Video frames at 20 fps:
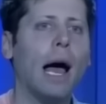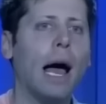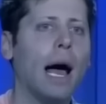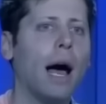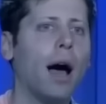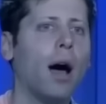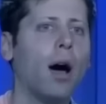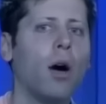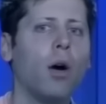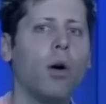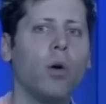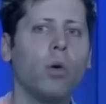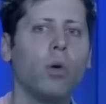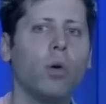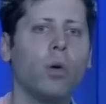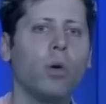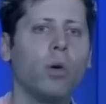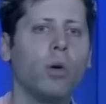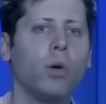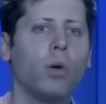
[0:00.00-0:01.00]

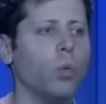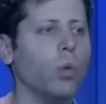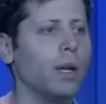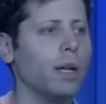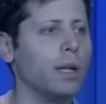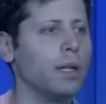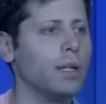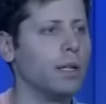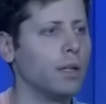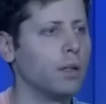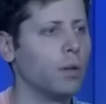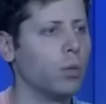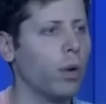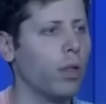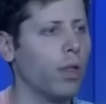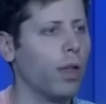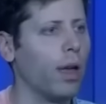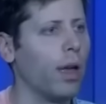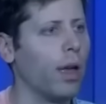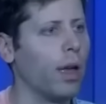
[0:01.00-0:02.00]
How we deal
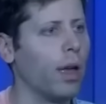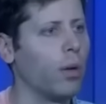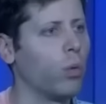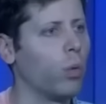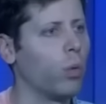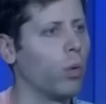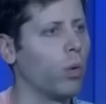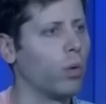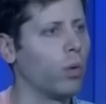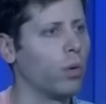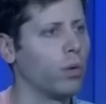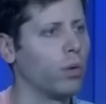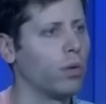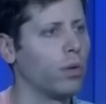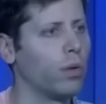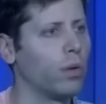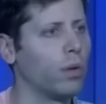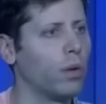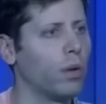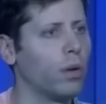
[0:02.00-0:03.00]
with a
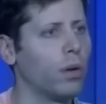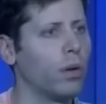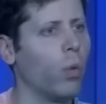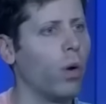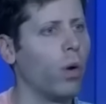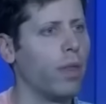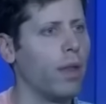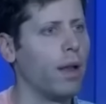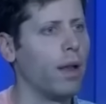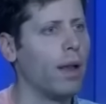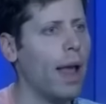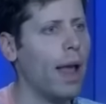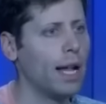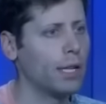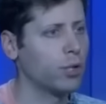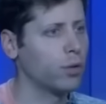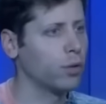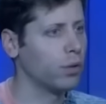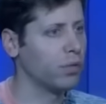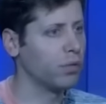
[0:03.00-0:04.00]
world where the
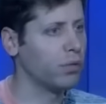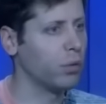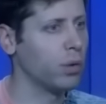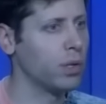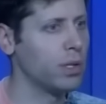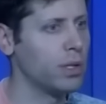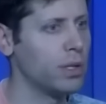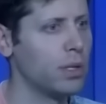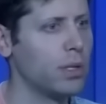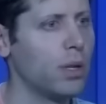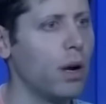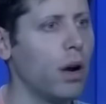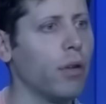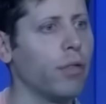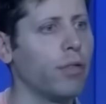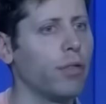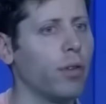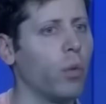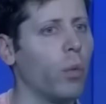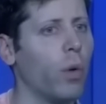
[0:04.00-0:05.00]
natural forces are
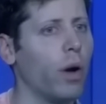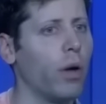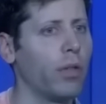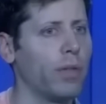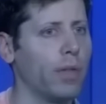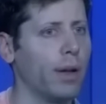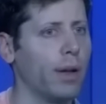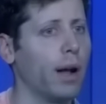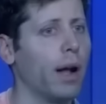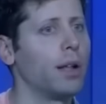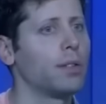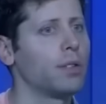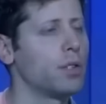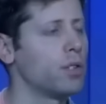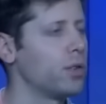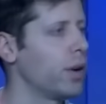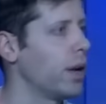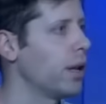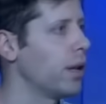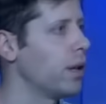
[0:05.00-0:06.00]
for wealth to
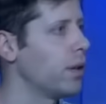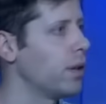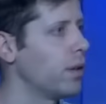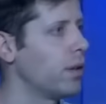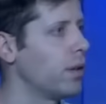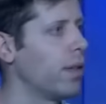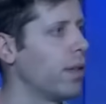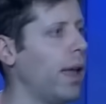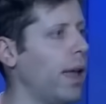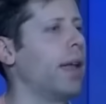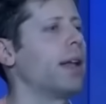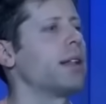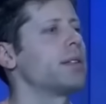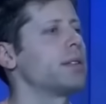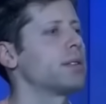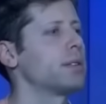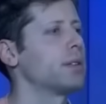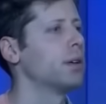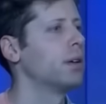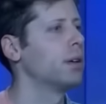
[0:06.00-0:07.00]
concentrate into the
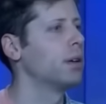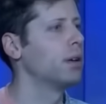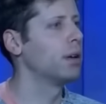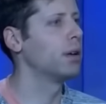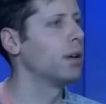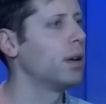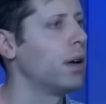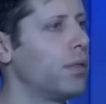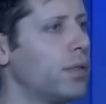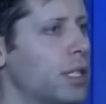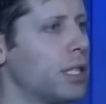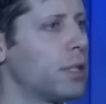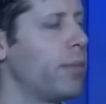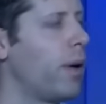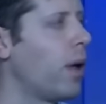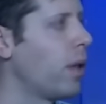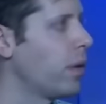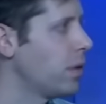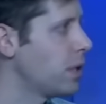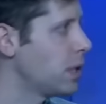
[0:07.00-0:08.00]
hands of a
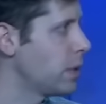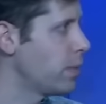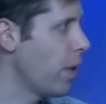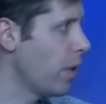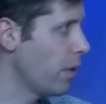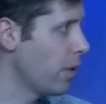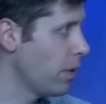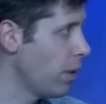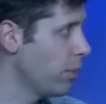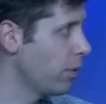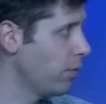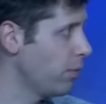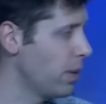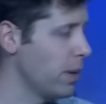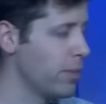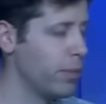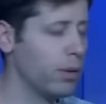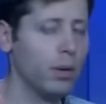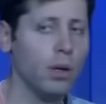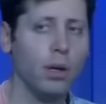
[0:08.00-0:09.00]
smaller and smaller number of
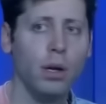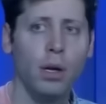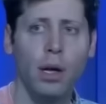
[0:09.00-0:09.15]
people.